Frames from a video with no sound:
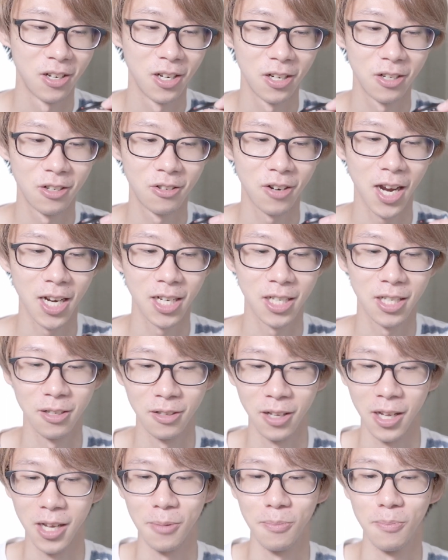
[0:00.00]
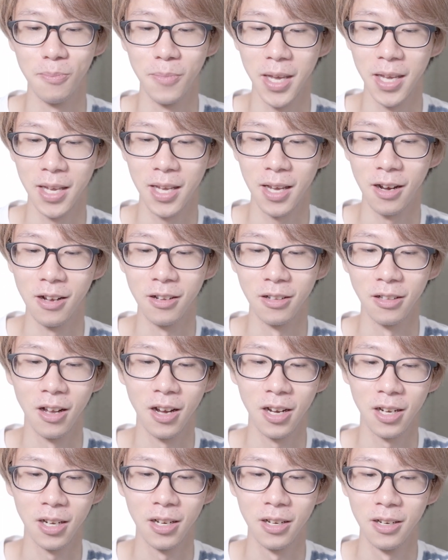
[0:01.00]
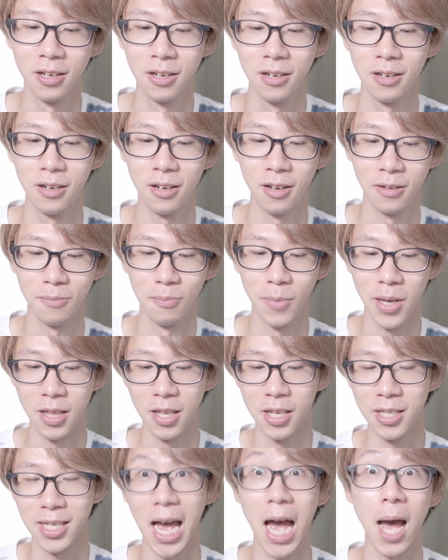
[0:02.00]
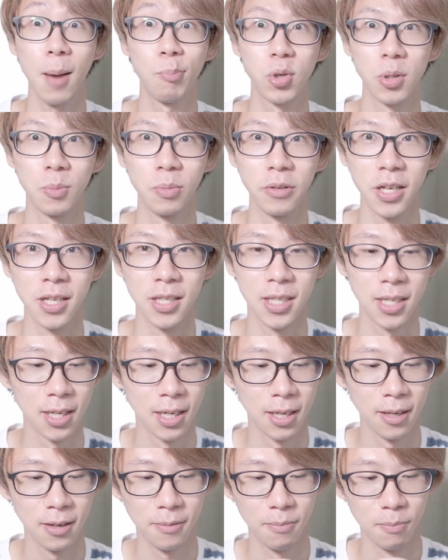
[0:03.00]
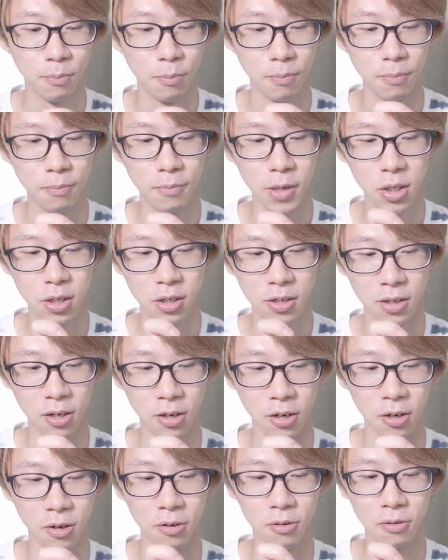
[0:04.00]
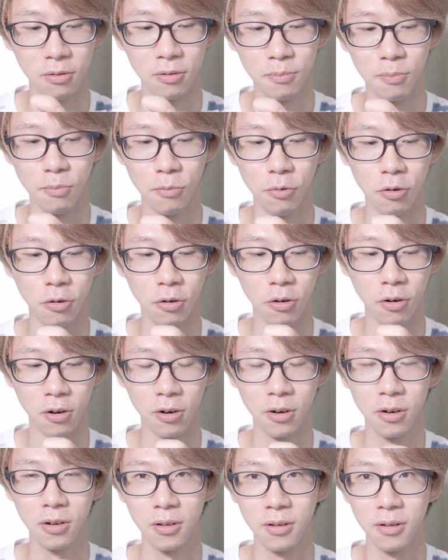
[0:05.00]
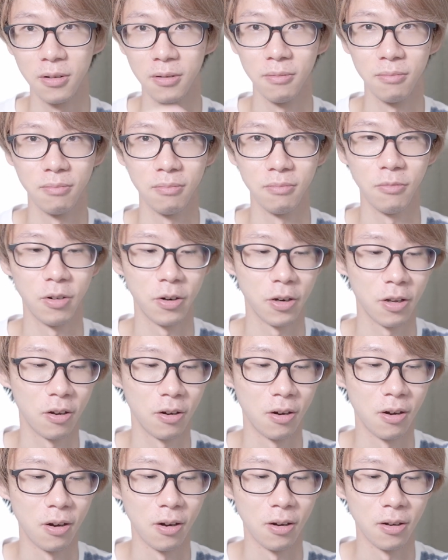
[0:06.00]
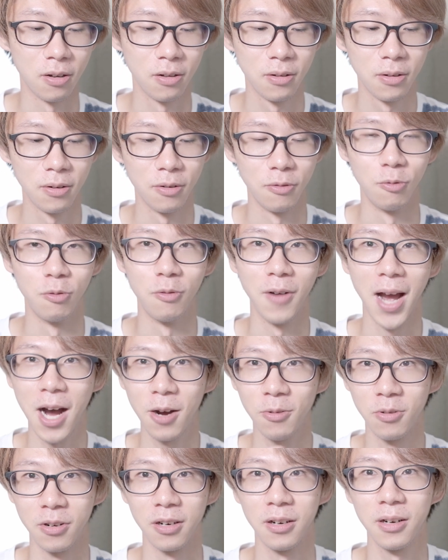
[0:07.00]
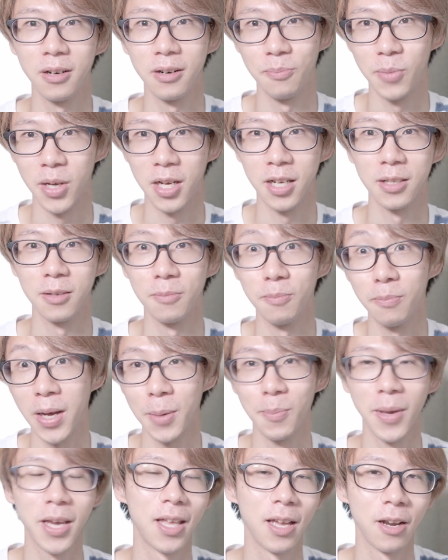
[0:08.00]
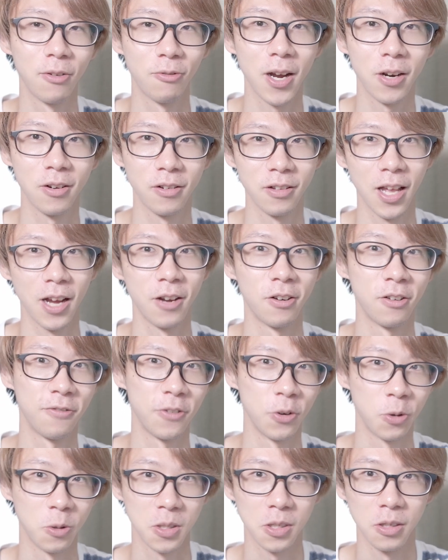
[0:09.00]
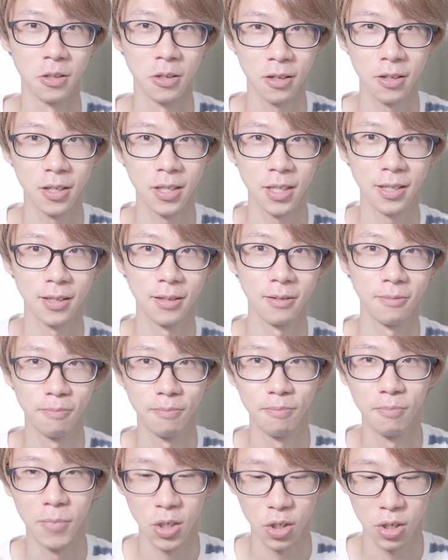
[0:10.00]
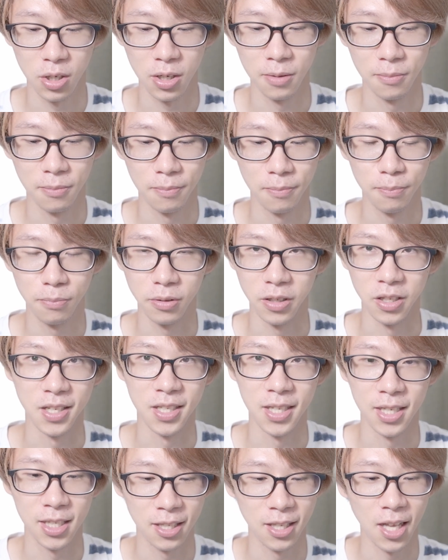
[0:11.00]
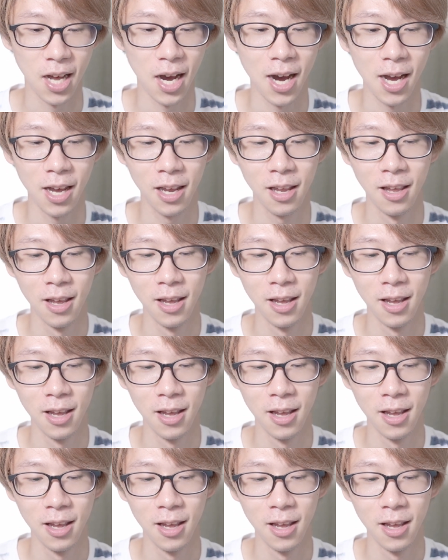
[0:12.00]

tried to like make these aperture blades much, more what you call rounder, because by making it rounder, the outer focus looks much pleasing to the eye.